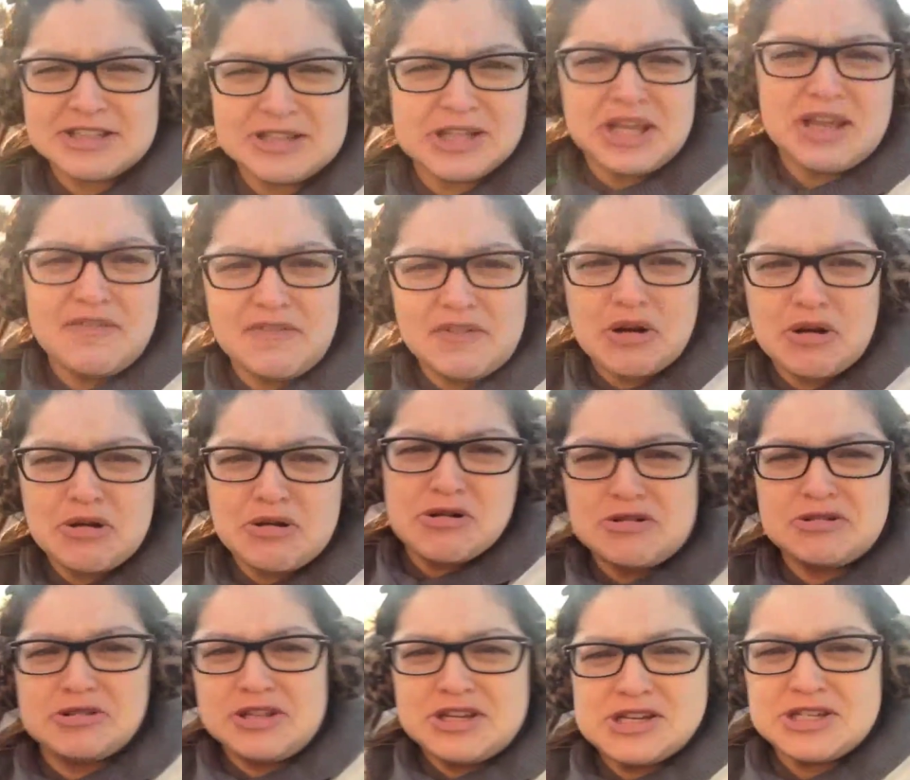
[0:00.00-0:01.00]
to leave
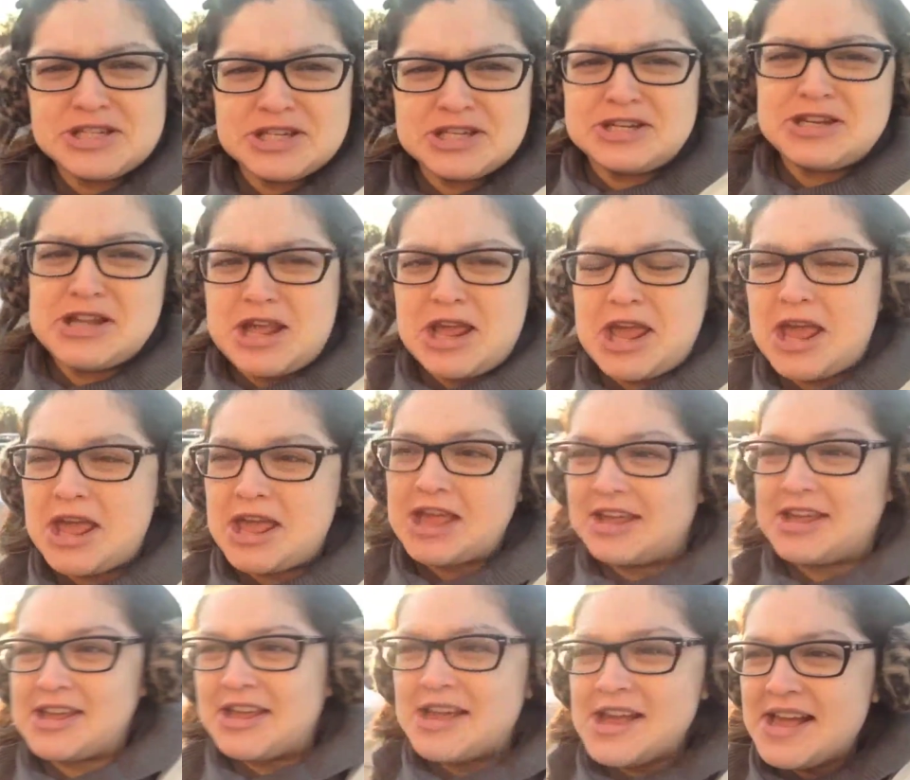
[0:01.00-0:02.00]
early today.
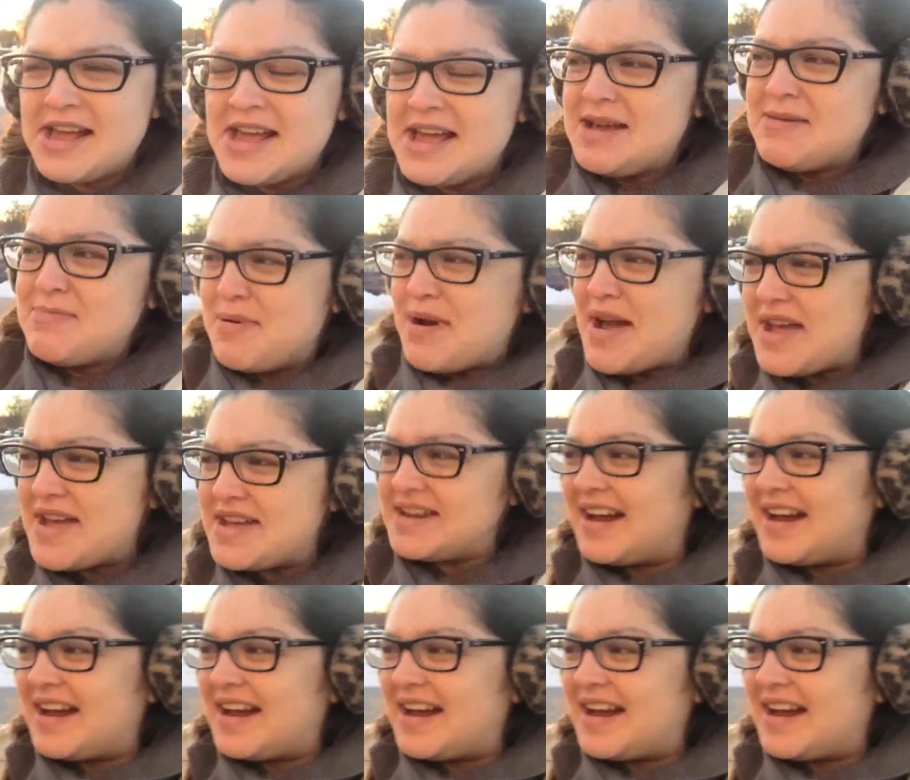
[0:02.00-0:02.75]
But